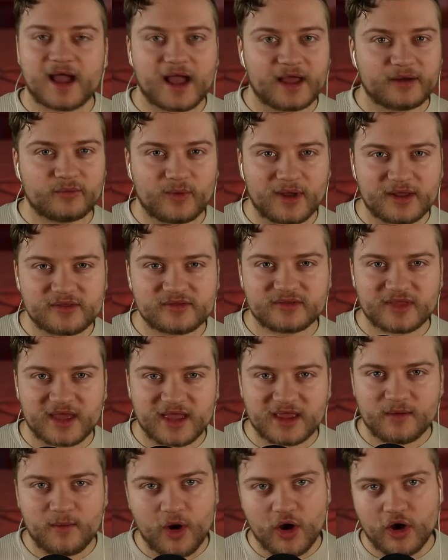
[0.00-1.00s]
and when
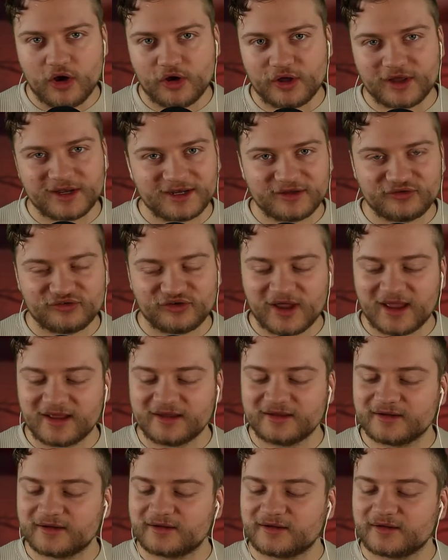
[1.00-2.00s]
they were
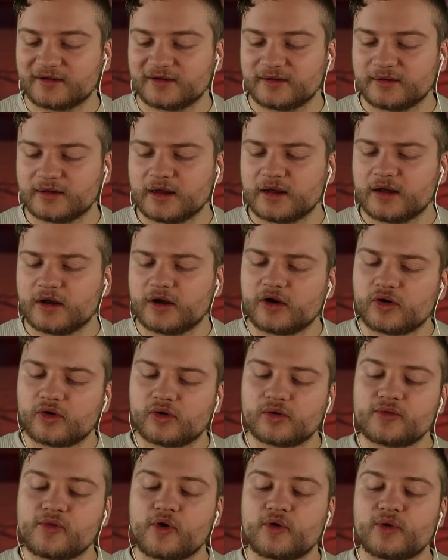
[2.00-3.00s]
initiated,
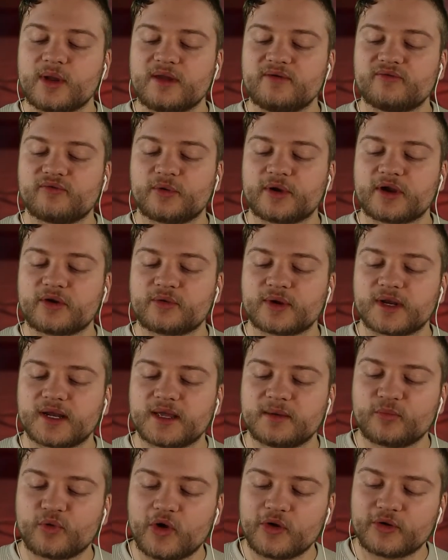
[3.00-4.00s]
although he
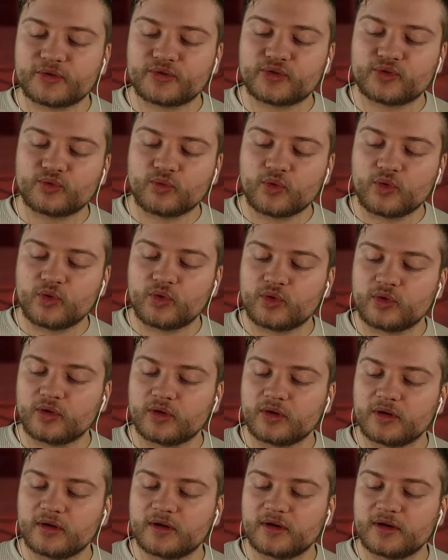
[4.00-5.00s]
frequently broke the
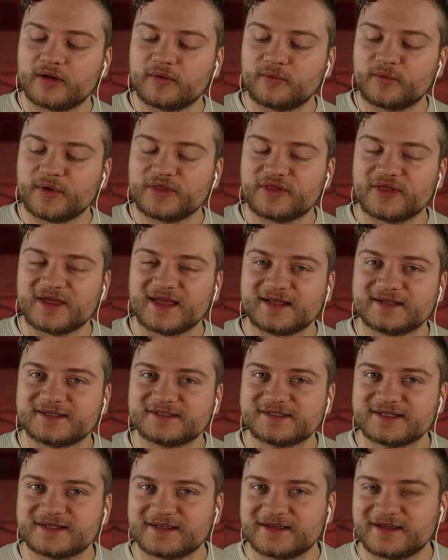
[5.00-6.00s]
rule with
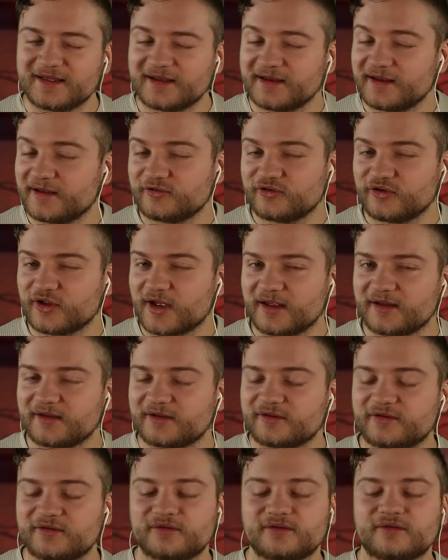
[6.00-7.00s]
his
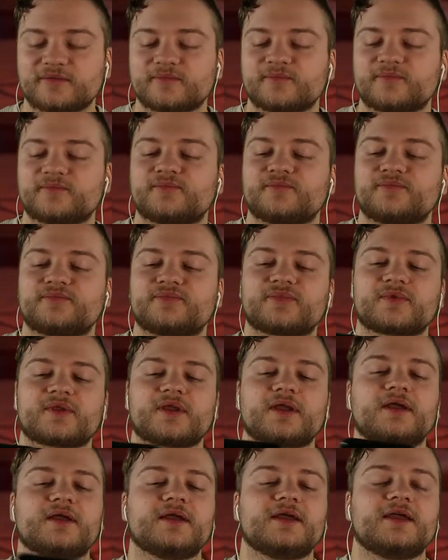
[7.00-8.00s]
initiates.
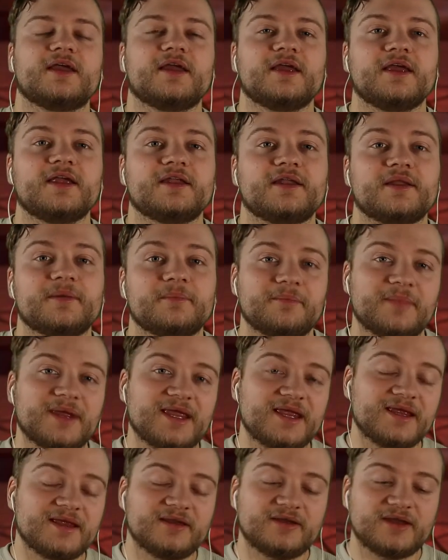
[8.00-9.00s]
In
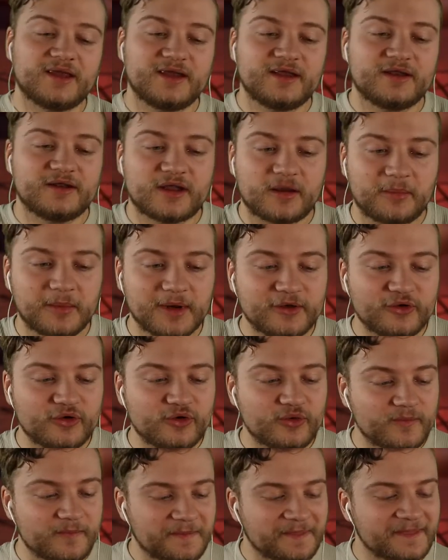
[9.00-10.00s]

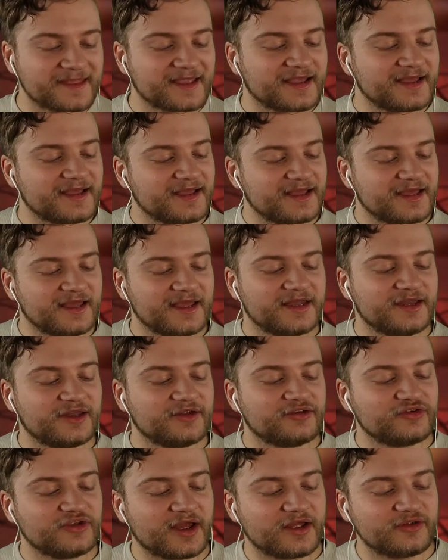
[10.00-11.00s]
BDW,
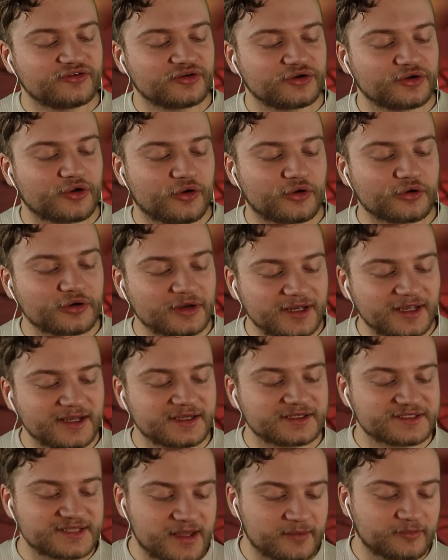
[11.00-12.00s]
initiation only
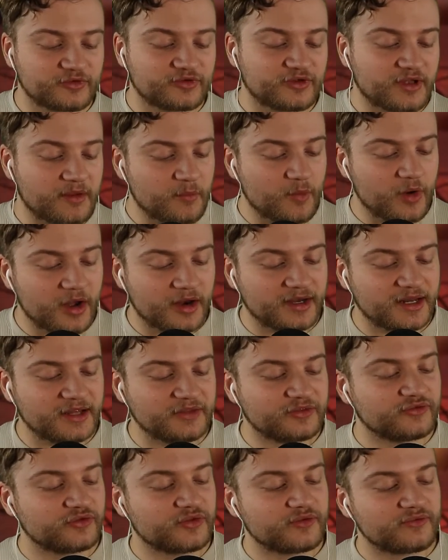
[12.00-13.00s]
accepts someone
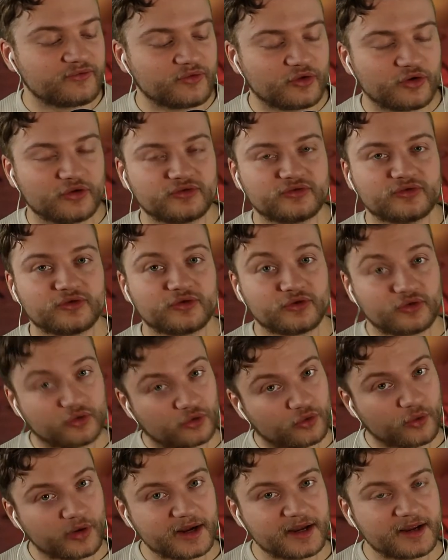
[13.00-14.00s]
into the first
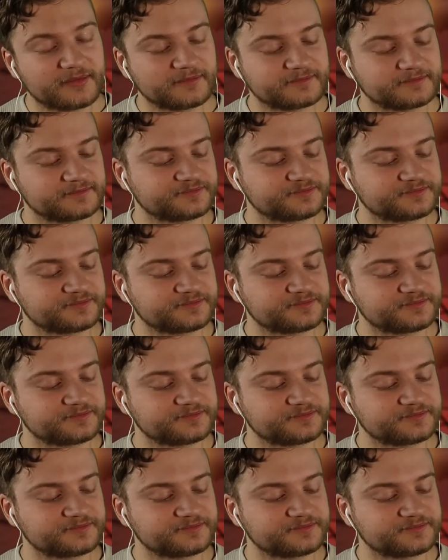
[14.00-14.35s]
degree.